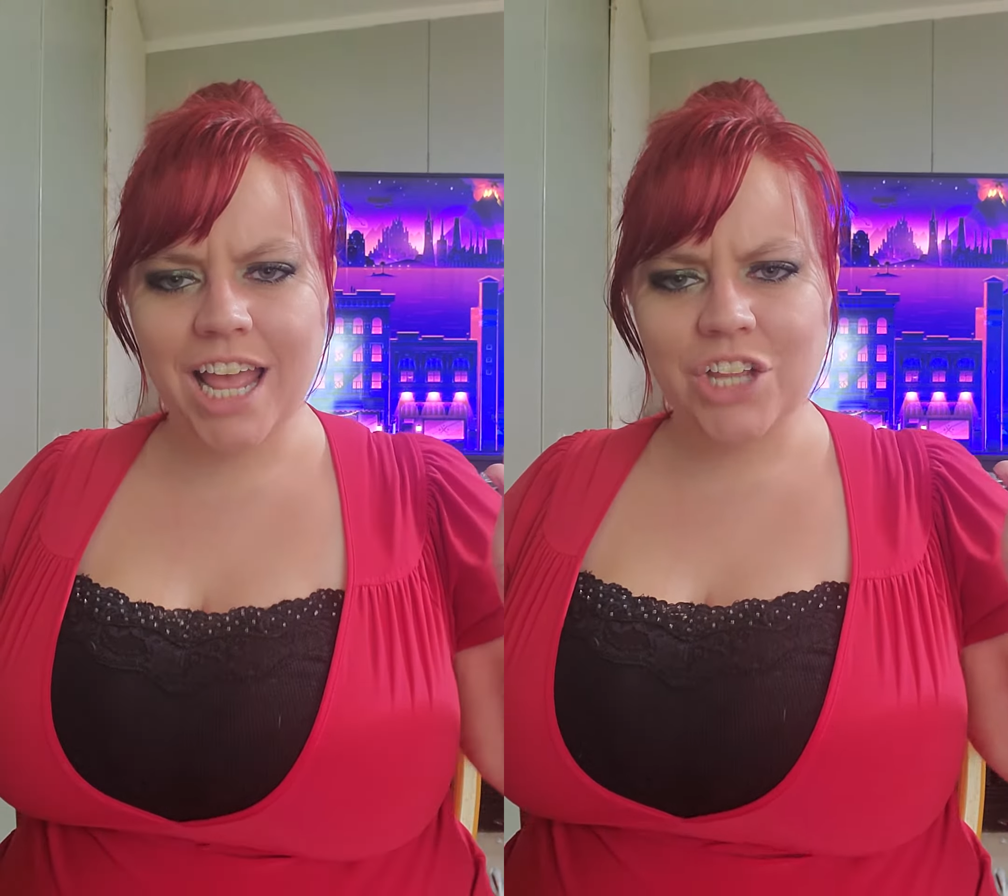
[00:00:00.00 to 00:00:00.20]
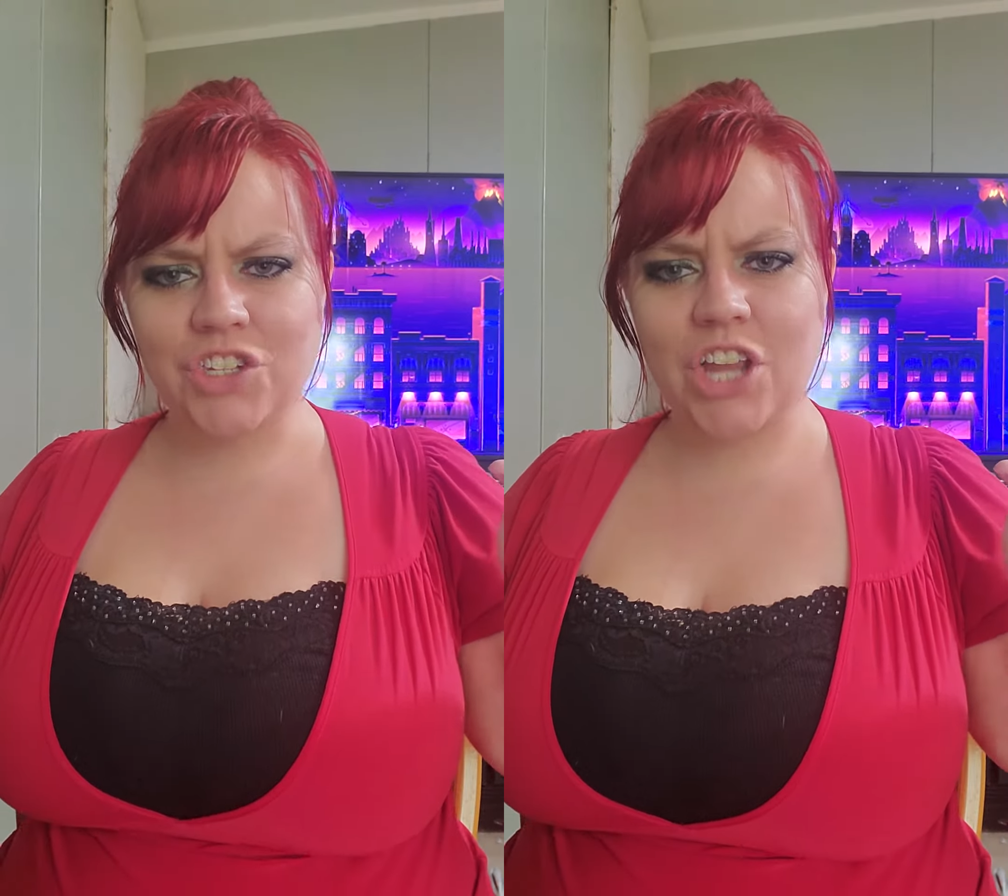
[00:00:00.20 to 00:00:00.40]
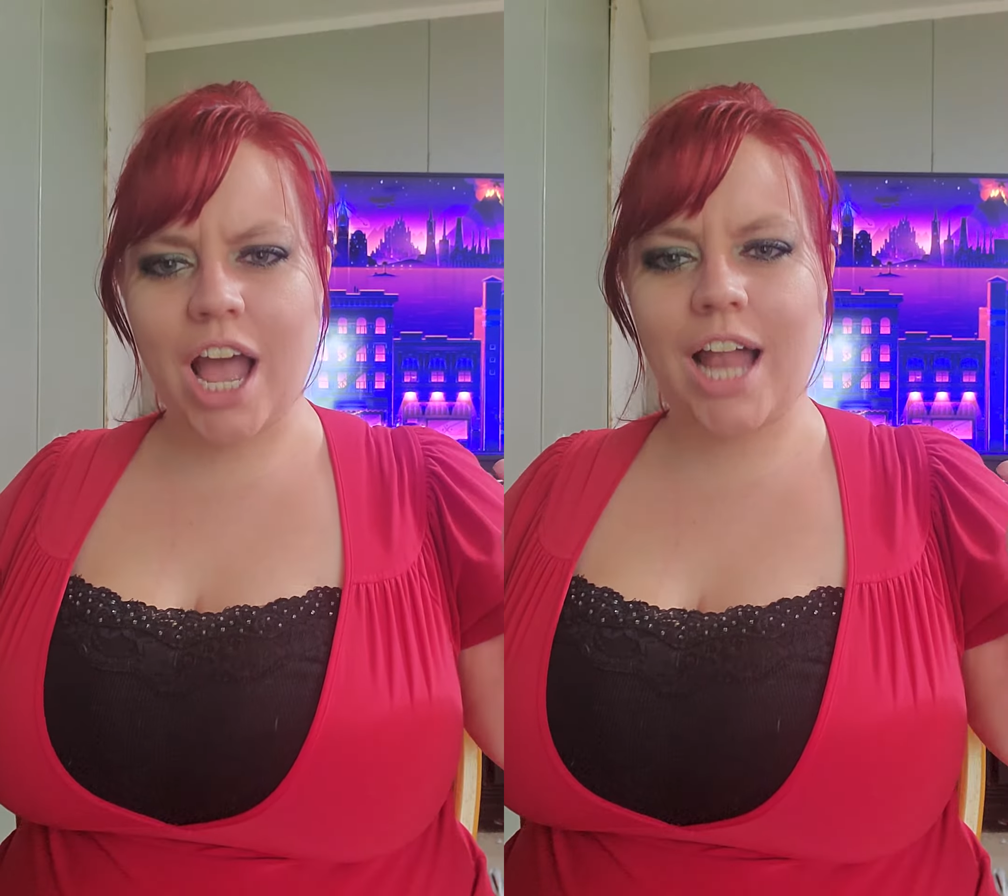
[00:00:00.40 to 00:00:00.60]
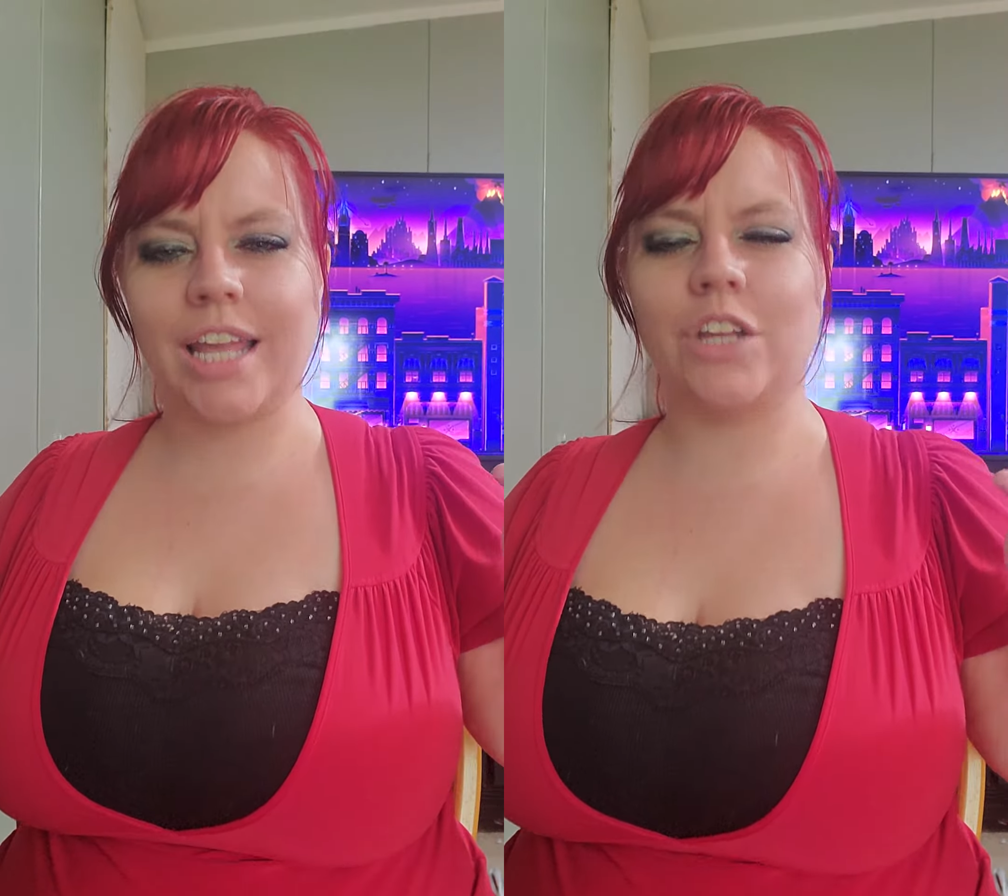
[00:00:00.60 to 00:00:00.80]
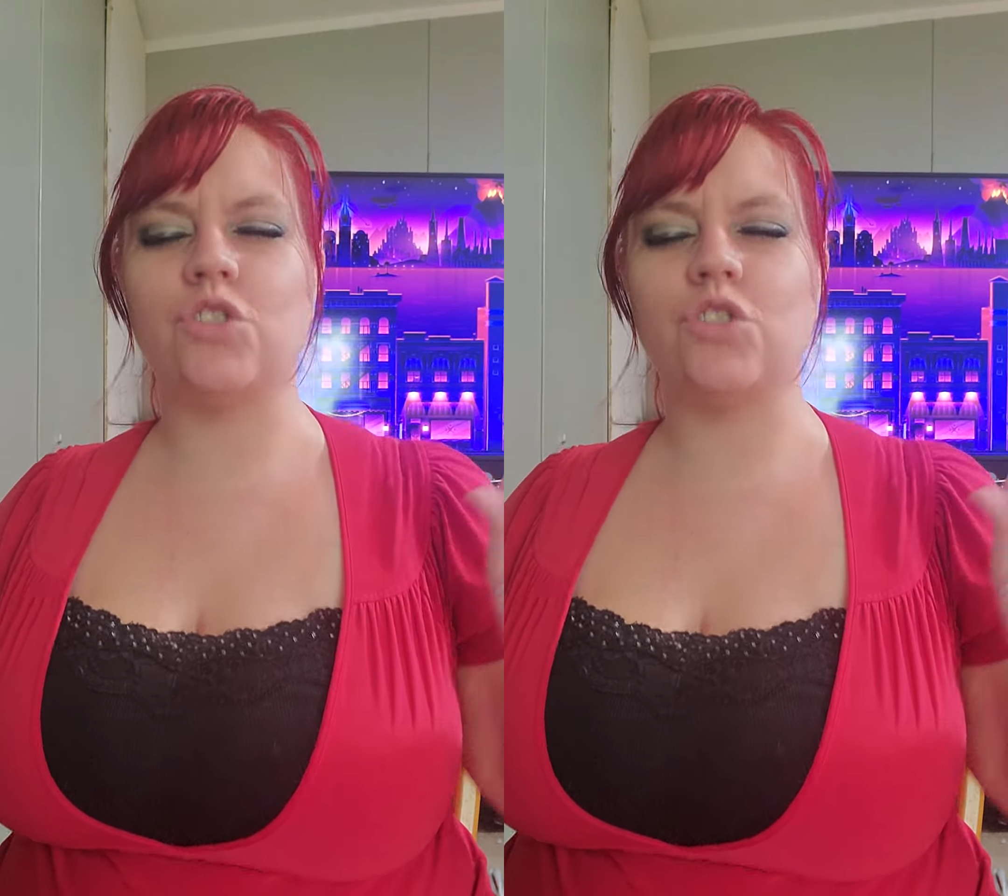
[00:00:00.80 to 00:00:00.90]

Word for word: shall he